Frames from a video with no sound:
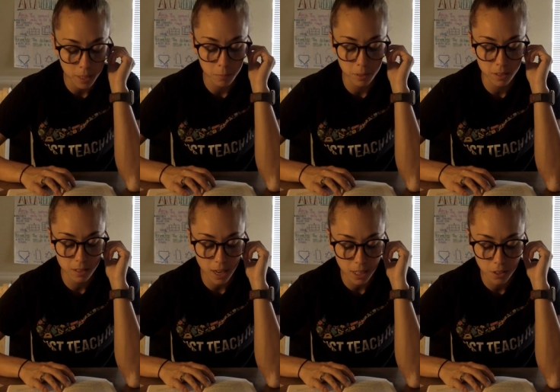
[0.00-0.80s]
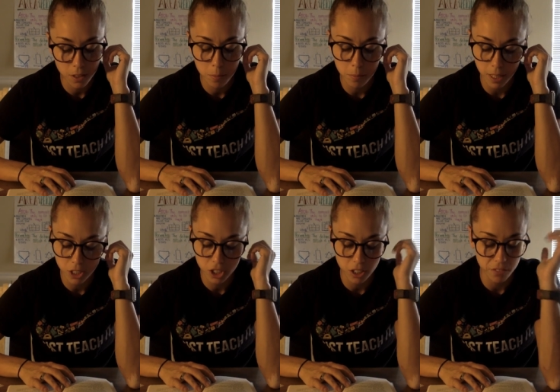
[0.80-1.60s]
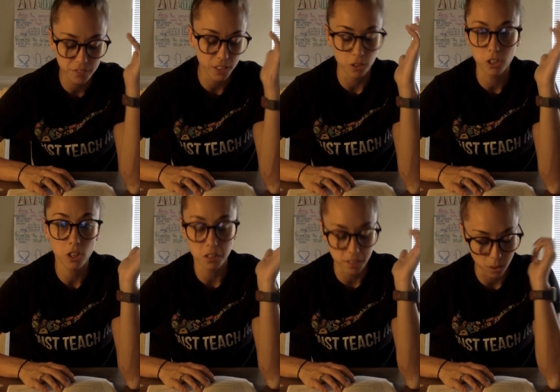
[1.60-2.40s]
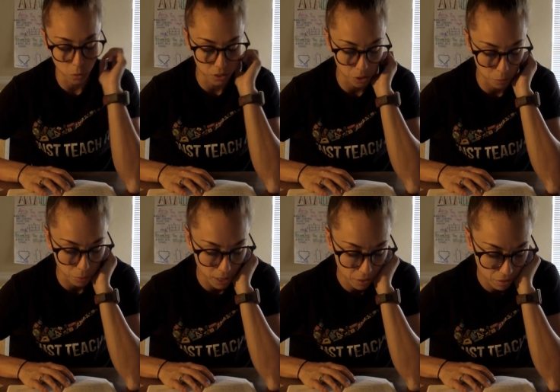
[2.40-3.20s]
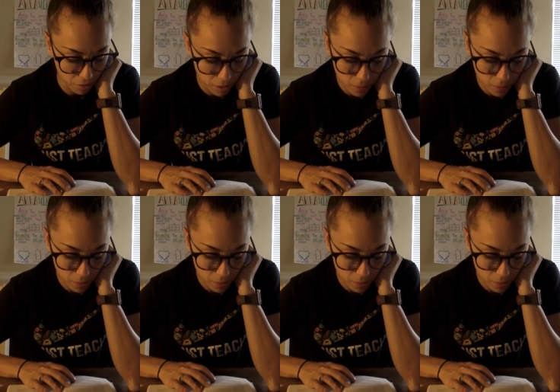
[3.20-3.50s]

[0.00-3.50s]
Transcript: and beside her in bed she could feel Kirsti holding her breath.